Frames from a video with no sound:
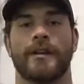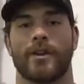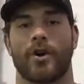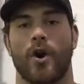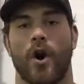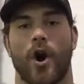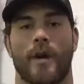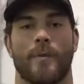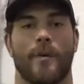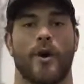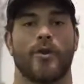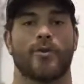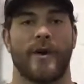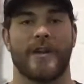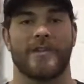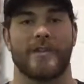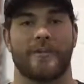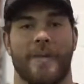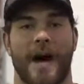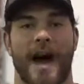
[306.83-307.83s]
your arm all the way
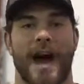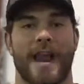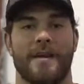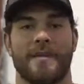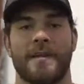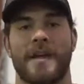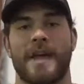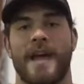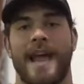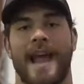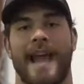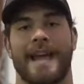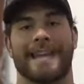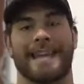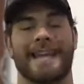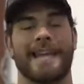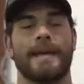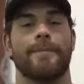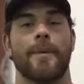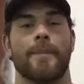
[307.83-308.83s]
at the bottom and
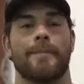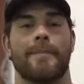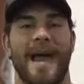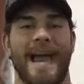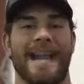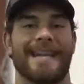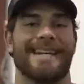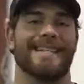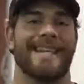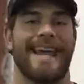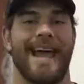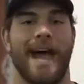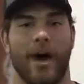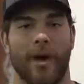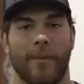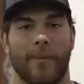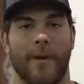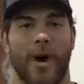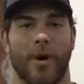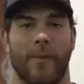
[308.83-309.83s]
keep a bend in the
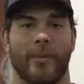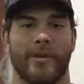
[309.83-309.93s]
elbow.